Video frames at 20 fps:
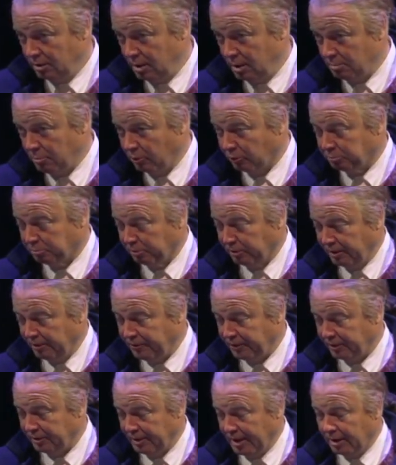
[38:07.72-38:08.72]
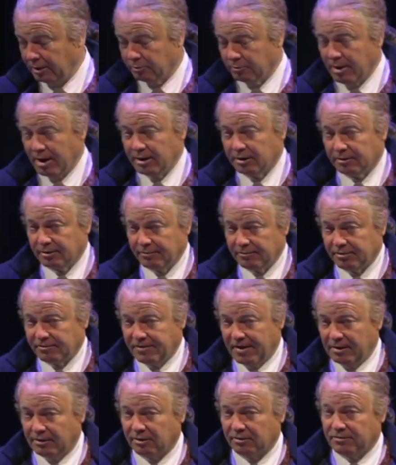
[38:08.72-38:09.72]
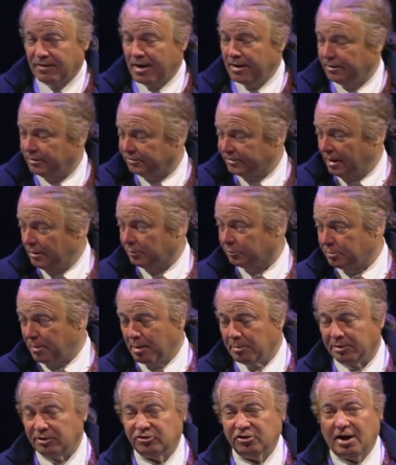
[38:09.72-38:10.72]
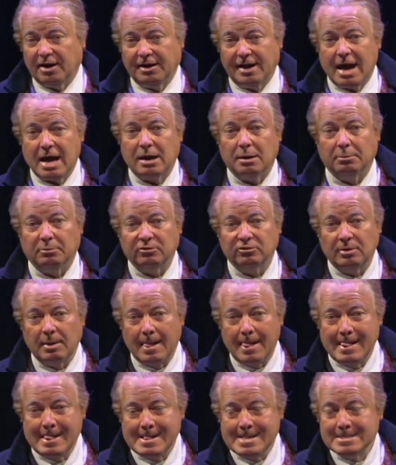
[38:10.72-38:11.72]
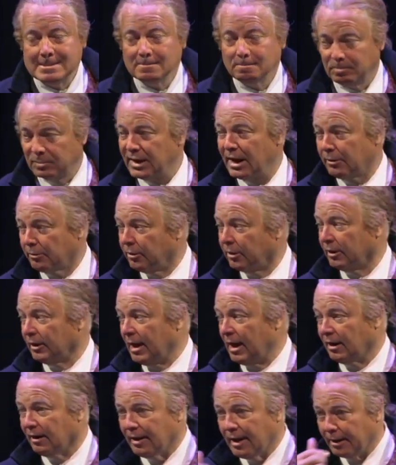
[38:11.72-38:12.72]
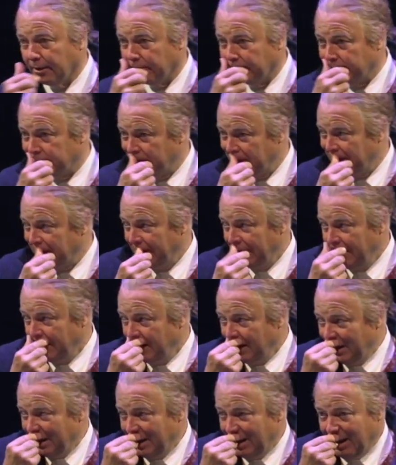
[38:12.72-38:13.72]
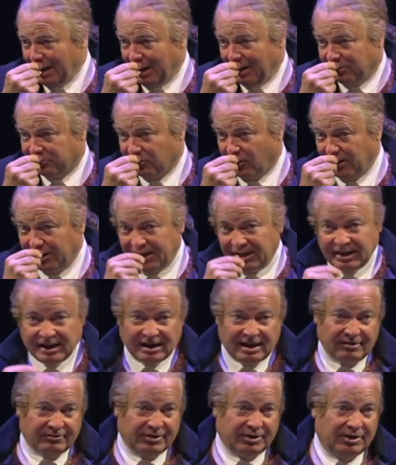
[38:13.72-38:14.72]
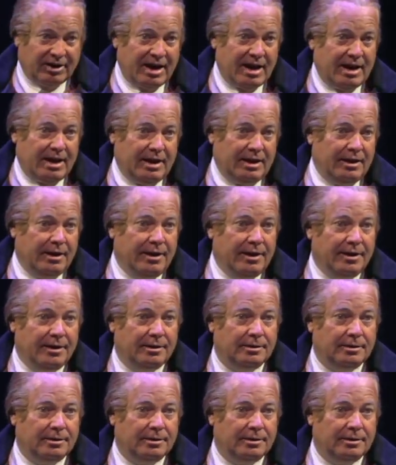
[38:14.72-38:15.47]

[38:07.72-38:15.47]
and most prolific letter writer of the Founding Fathers. That was probably John Adams, but I wrote a lot of letters. So on any given day,